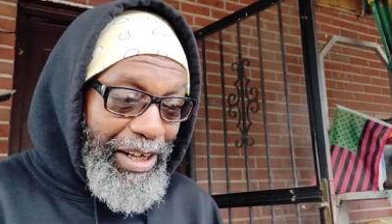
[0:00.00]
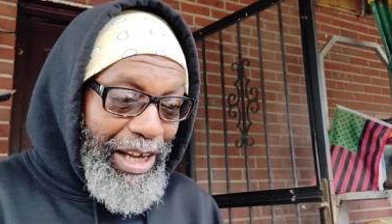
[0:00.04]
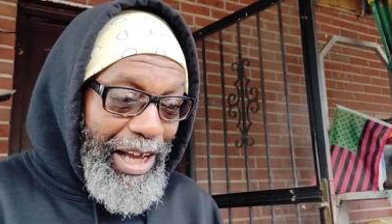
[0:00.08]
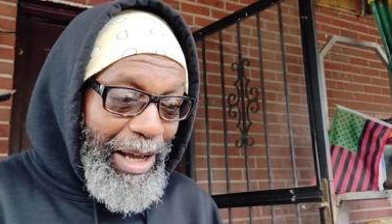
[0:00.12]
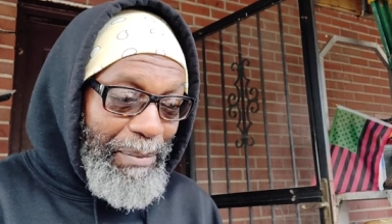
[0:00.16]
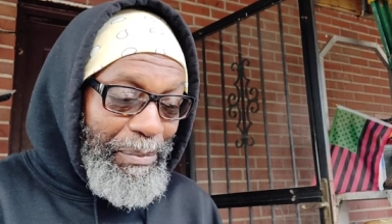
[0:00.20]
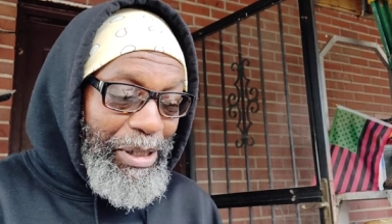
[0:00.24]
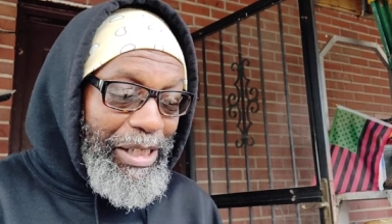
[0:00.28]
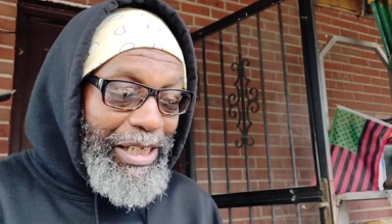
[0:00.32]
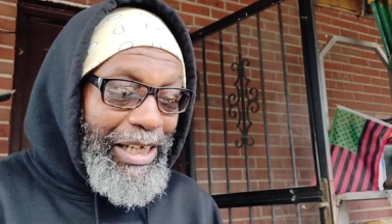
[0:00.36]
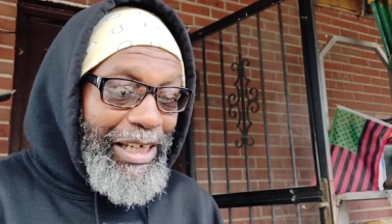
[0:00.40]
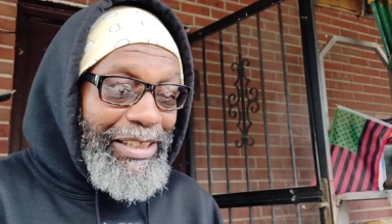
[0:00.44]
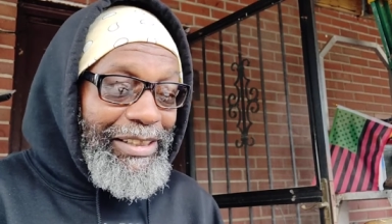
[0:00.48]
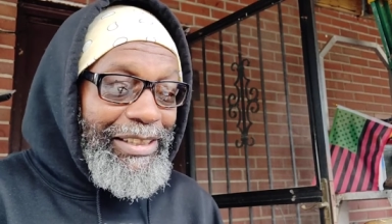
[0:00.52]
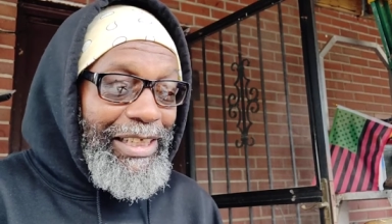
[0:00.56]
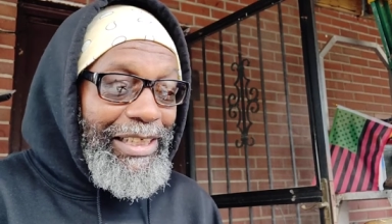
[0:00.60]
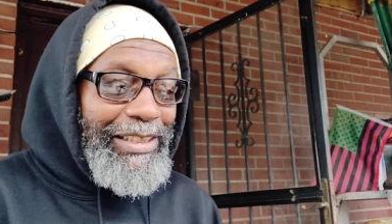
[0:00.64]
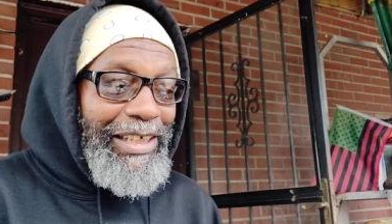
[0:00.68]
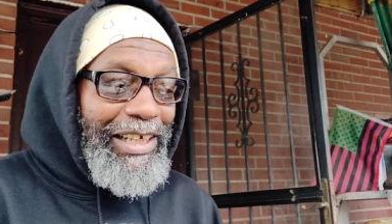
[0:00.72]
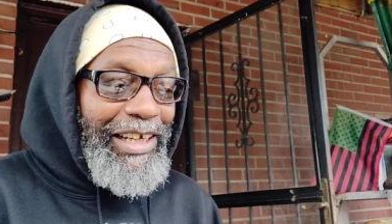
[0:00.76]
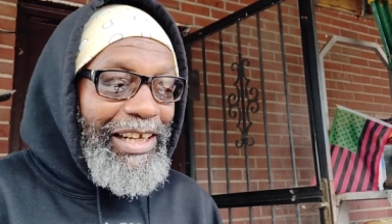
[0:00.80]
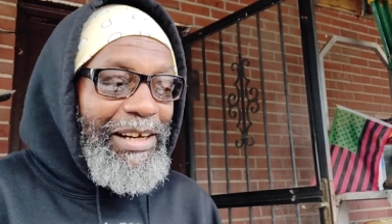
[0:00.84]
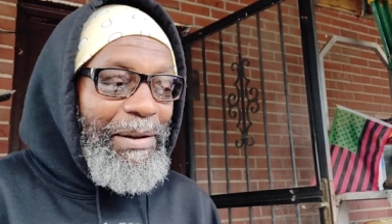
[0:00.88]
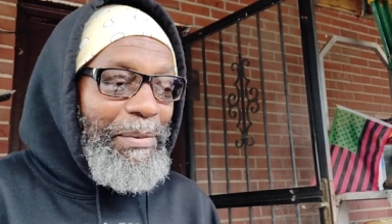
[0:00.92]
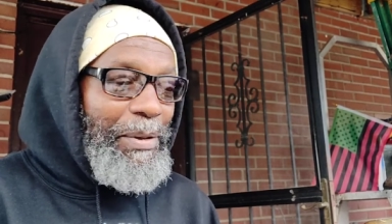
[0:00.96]
I mean, they,
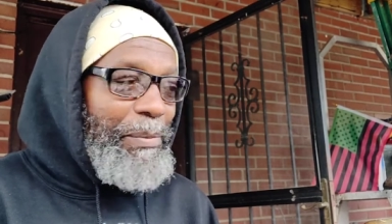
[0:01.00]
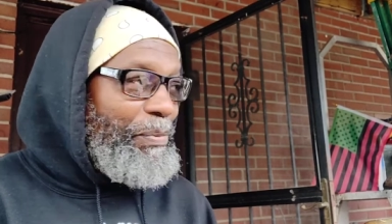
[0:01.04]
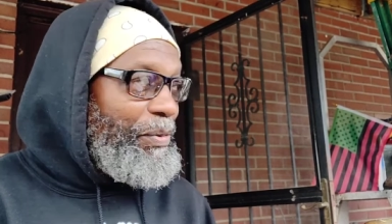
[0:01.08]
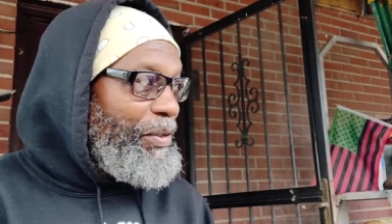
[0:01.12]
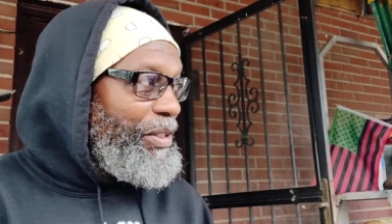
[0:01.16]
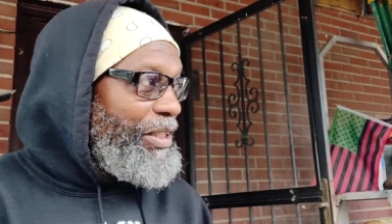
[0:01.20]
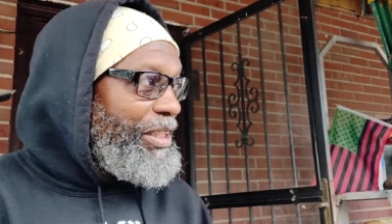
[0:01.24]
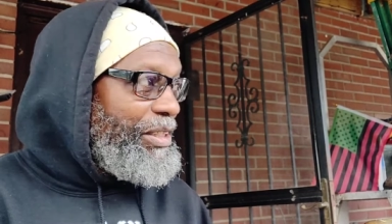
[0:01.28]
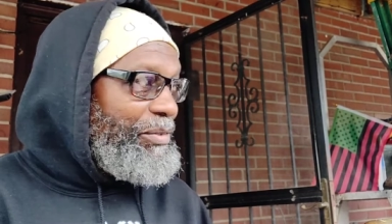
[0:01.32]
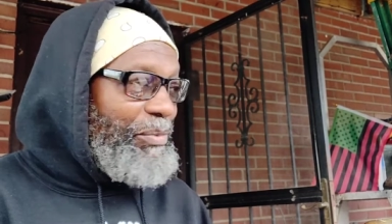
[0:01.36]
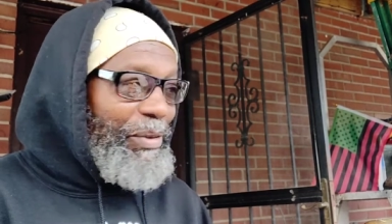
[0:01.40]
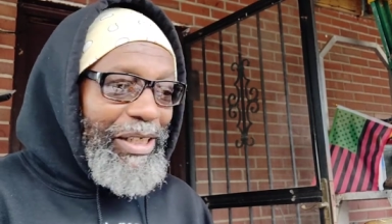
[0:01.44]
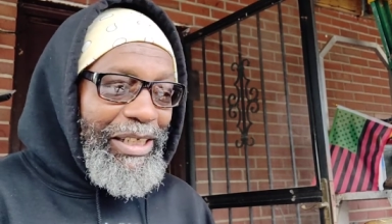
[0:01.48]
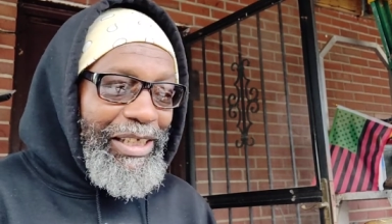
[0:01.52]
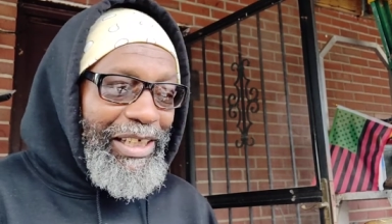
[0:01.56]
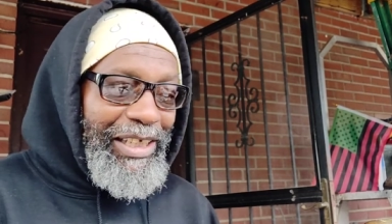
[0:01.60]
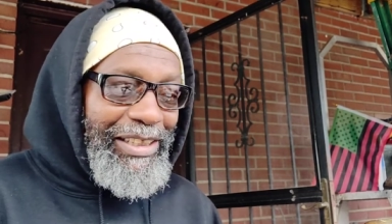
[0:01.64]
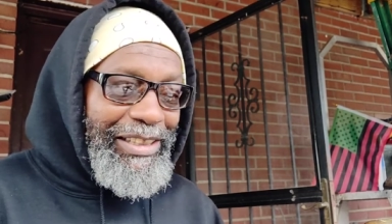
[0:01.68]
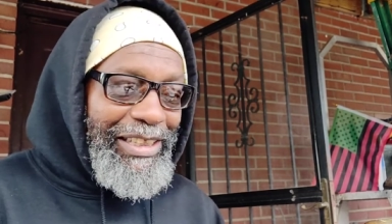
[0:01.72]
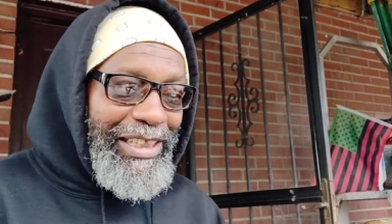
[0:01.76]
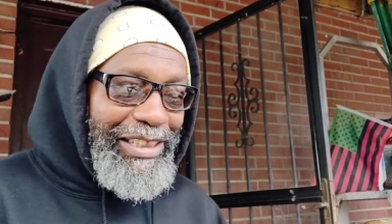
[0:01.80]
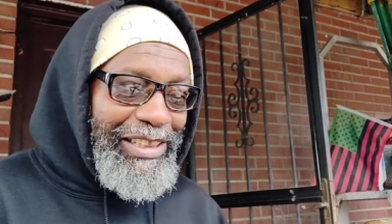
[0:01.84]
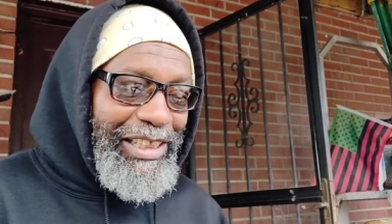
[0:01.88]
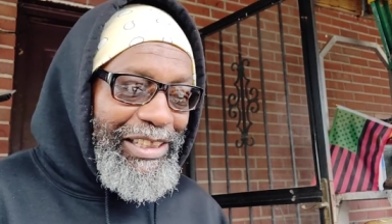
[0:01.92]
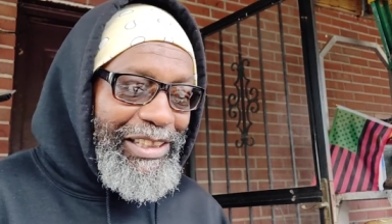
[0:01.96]
let me put this way.
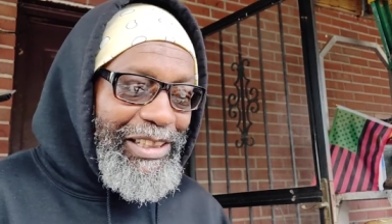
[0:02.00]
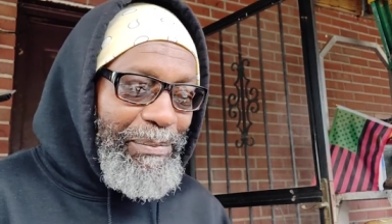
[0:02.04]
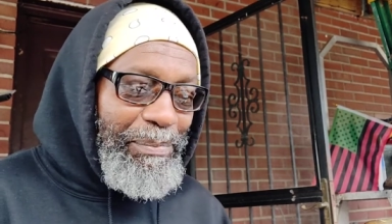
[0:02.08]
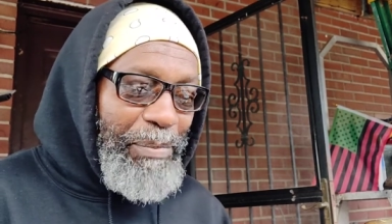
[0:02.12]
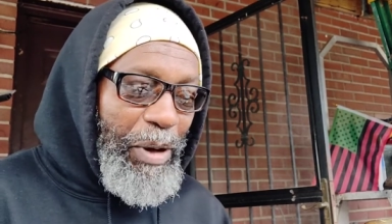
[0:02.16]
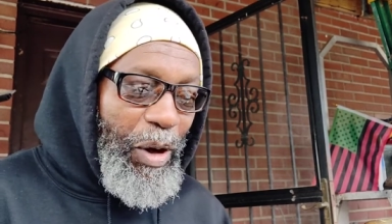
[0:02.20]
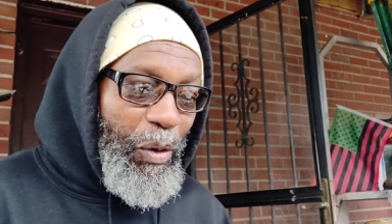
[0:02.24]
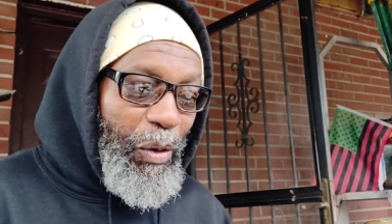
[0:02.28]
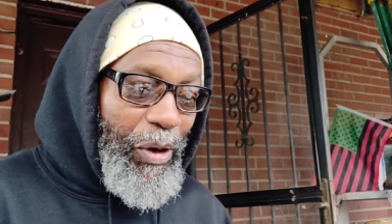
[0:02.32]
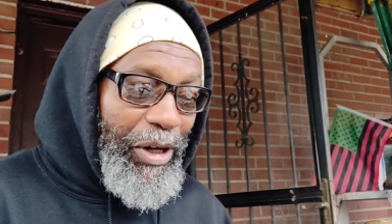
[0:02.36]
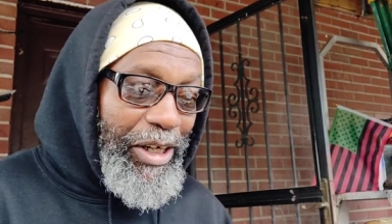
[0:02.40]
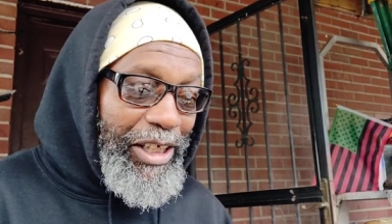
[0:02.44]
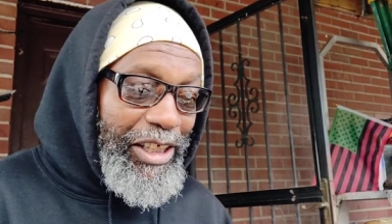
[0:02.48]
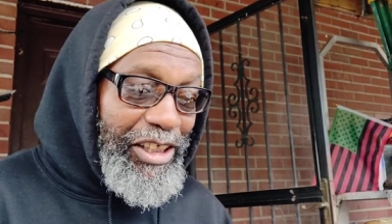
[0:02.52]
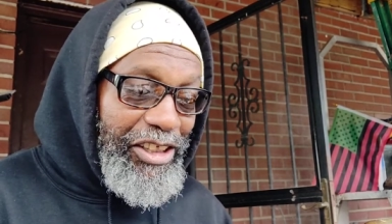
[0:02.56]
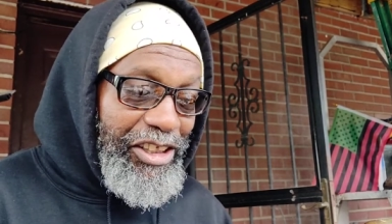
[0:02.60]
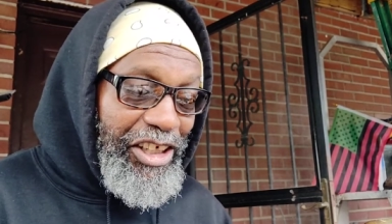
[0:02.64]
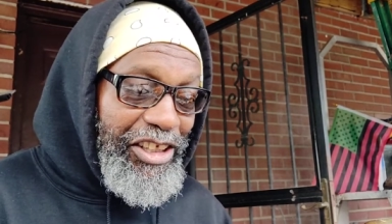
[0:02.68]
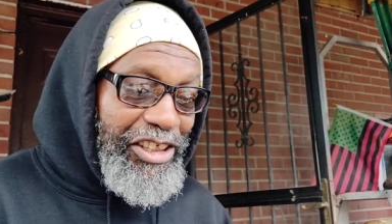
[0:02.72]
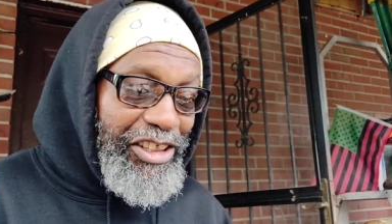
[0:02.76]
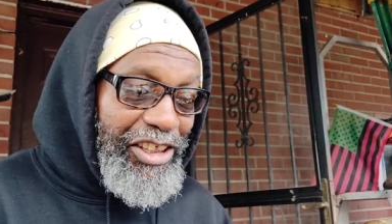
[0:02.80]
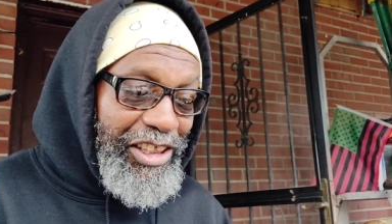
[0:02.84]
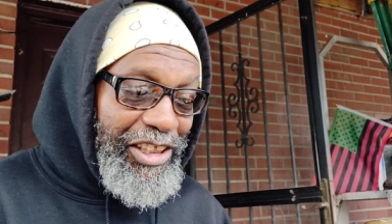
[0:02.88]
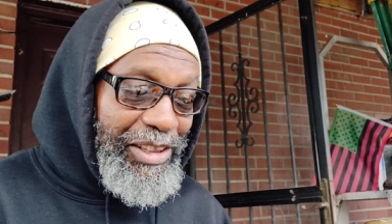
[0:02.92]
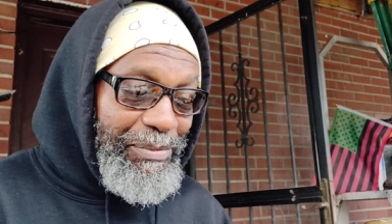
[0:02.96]
They did the poetic
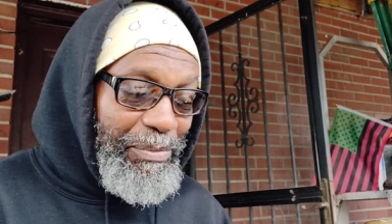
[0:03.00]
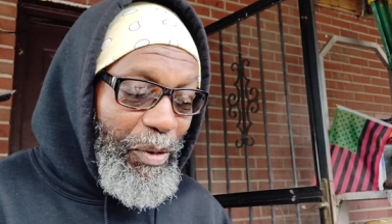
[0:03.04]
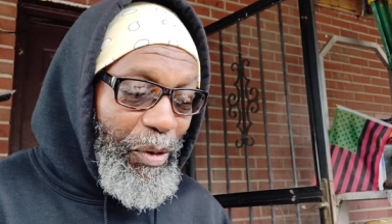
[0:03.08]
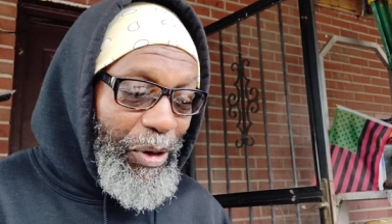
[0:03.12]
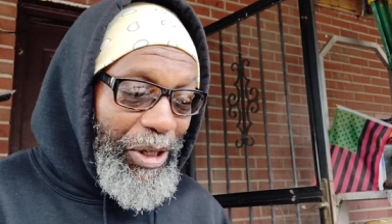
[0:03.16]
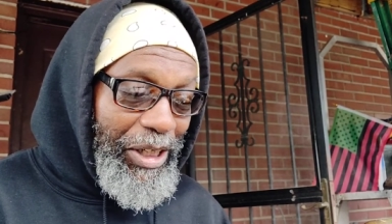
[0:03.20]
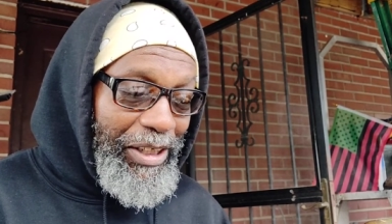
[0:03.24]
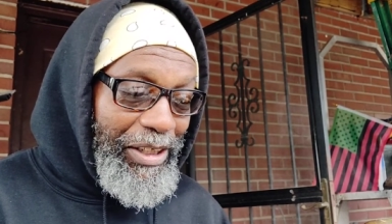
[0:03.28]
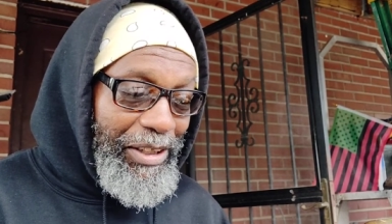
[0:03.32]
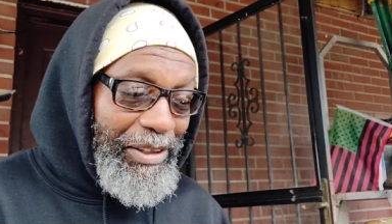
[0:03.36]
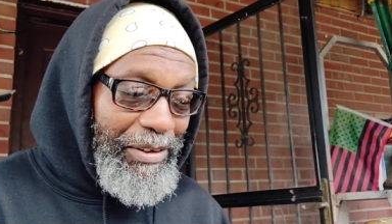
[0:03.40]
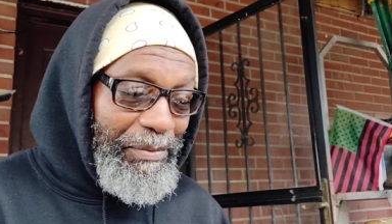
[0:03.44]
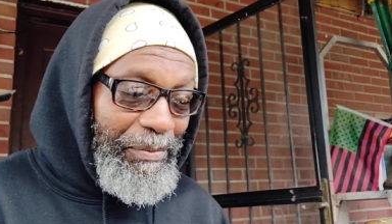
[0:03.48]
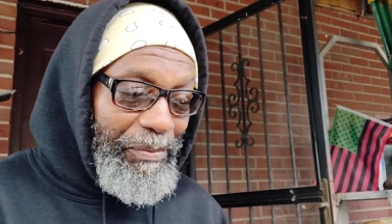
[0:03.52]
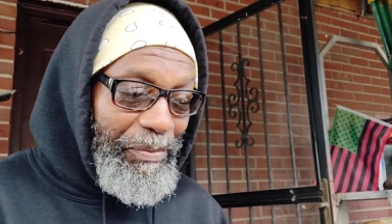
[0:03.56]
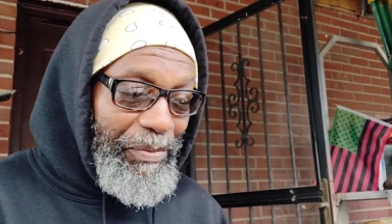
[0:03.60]
justice boinking.